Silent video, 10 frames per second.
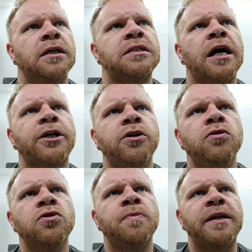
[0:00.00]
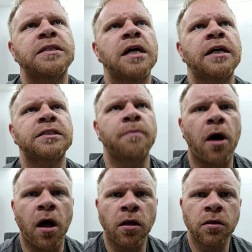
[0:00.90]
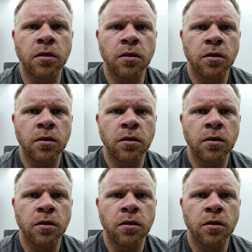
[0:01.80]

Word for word: it's not huge, but it's not small.